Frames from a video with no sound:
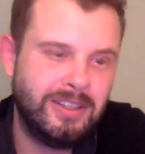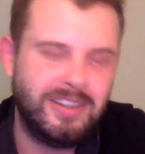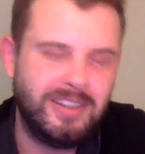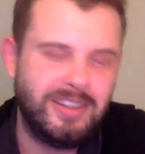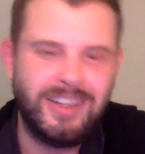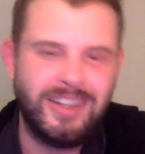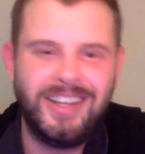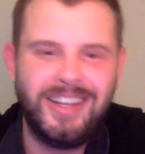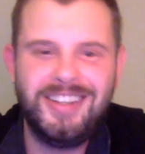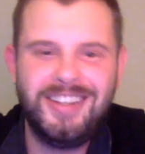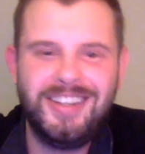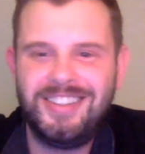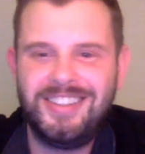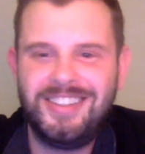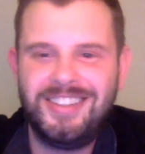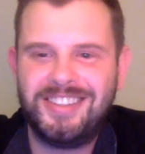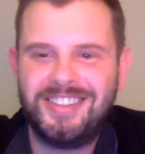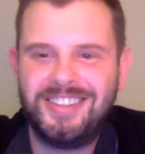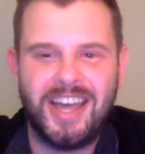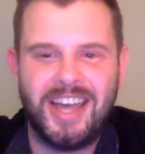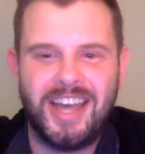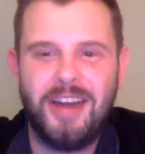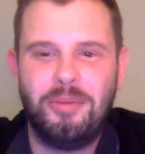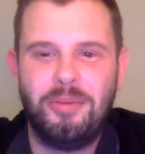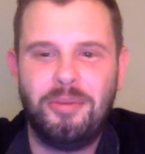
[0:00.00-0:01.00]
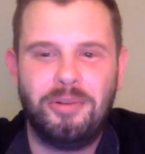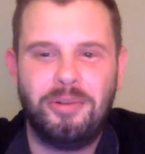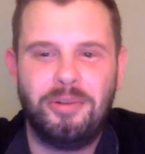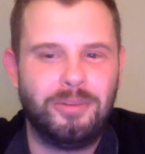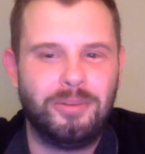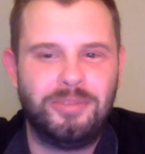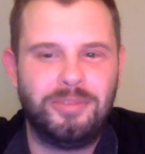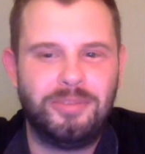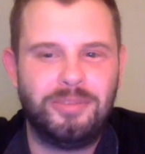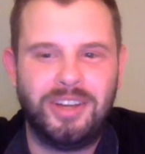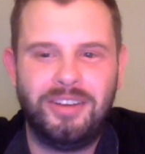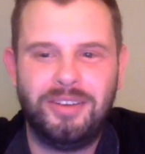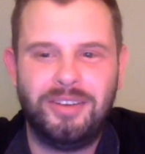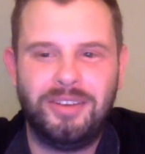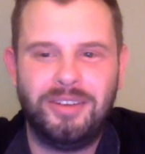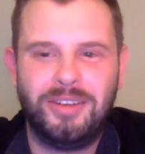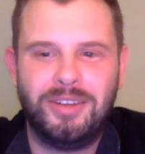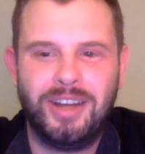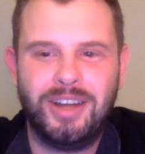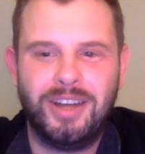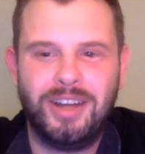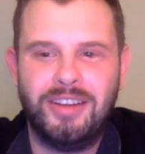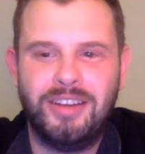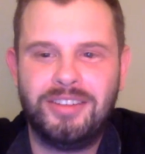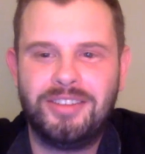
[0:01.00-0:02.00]
The East is gettable, I'm telling you
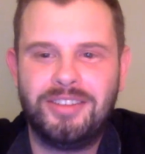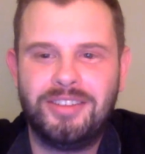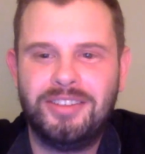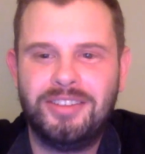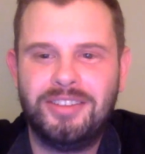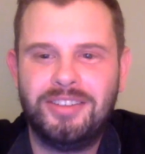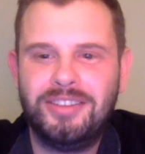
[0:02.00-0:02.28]
guys.